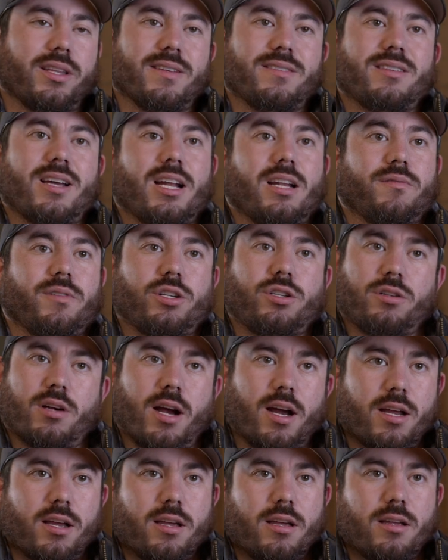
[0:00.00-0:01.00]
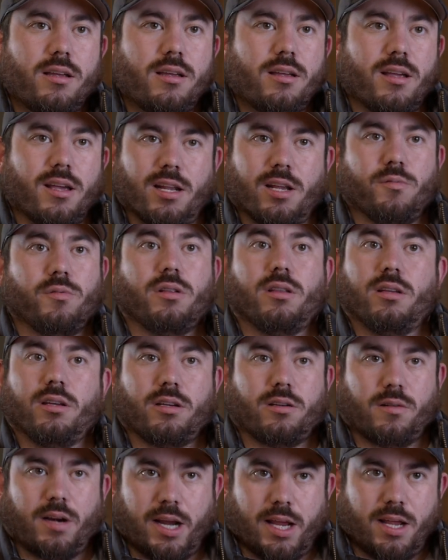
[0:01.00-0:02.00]
the side of a truck and it would
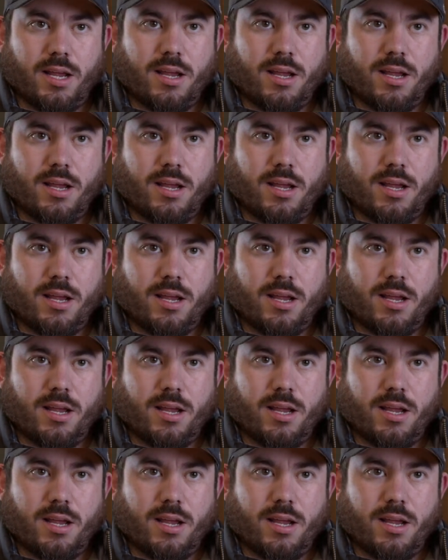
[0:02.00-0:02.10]
look great.